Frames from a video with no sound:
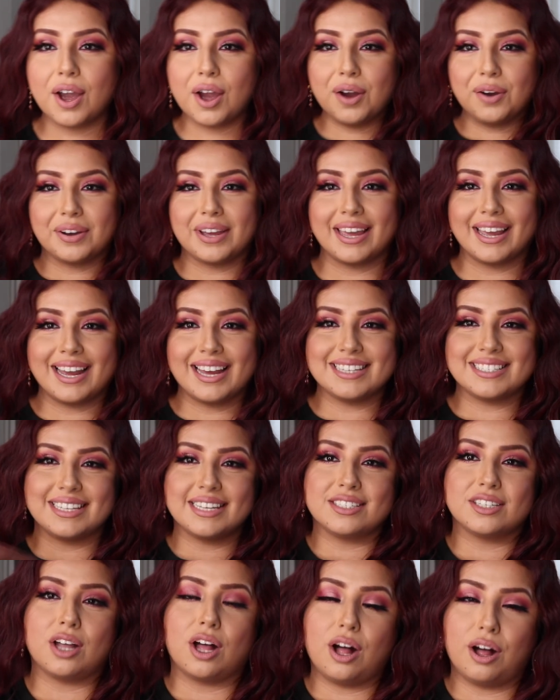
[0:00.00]
Okay, guys,
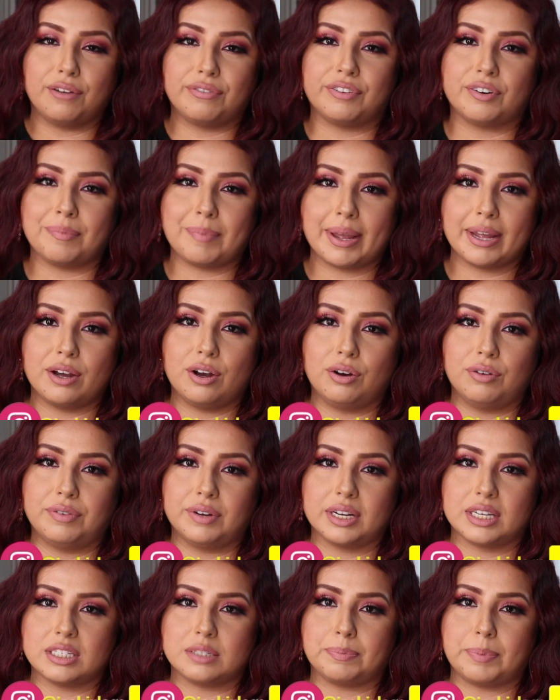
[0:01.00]
that's all for my
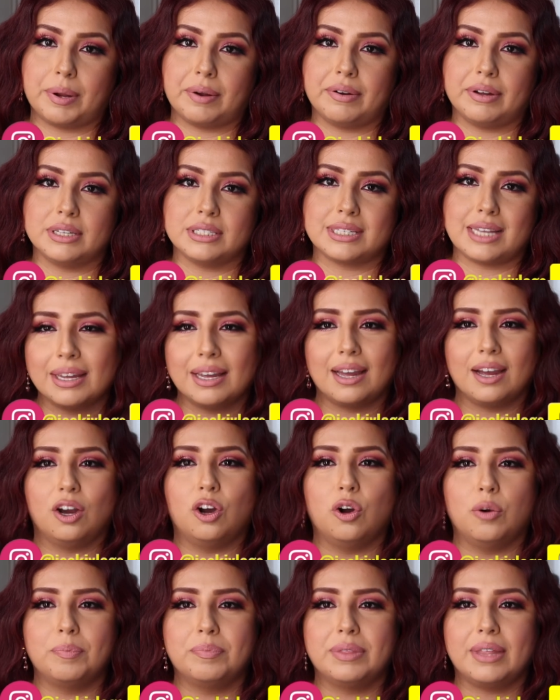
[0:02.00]
COVID experience. I
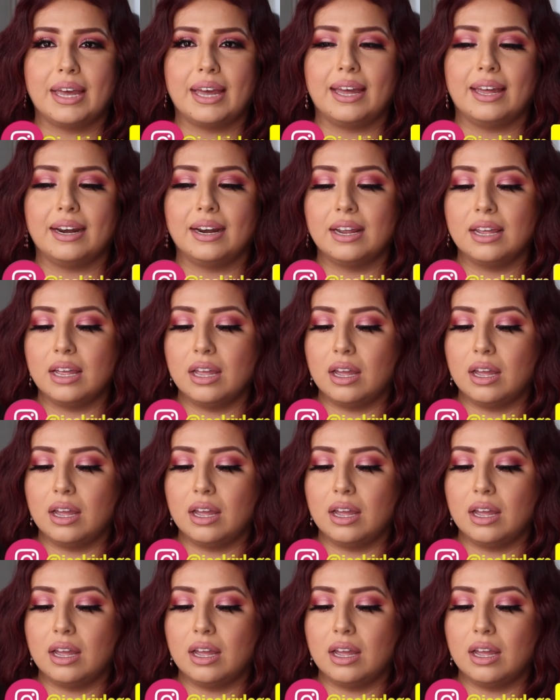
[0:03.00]
hope that